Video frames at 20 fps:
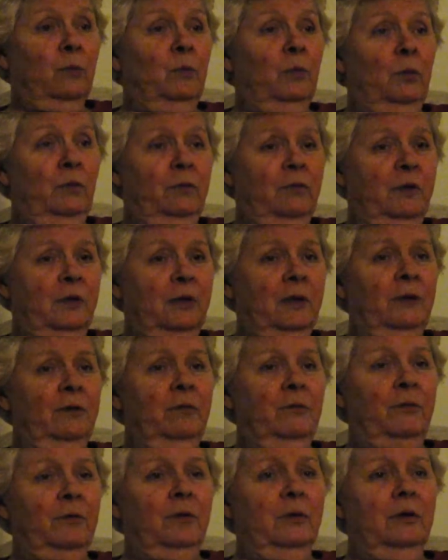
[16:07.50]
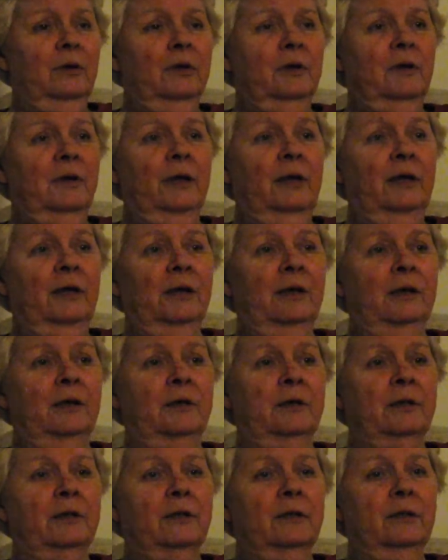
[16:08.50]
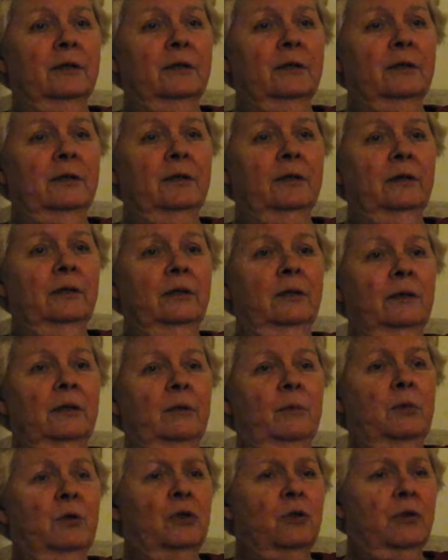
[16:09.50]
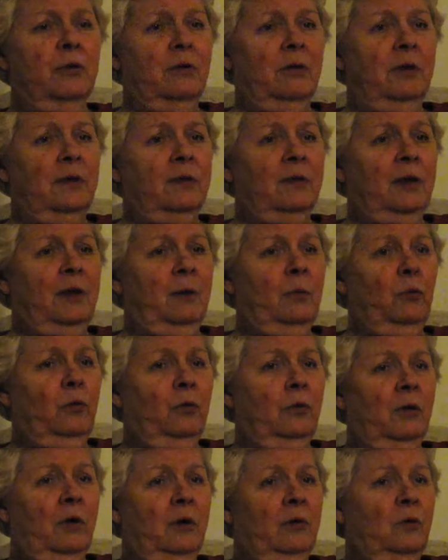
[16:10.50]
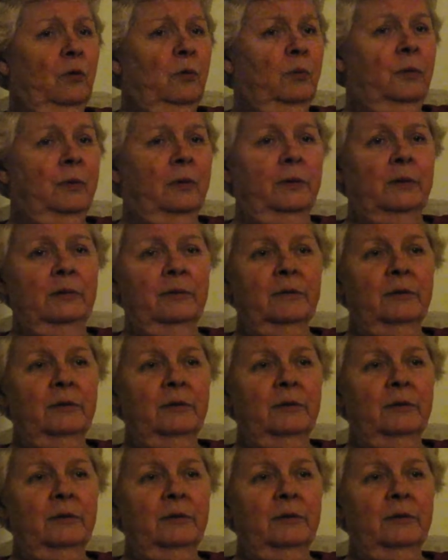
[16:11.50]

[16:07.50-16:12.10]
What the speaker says: moved to Denver, and missionaries came to our home, and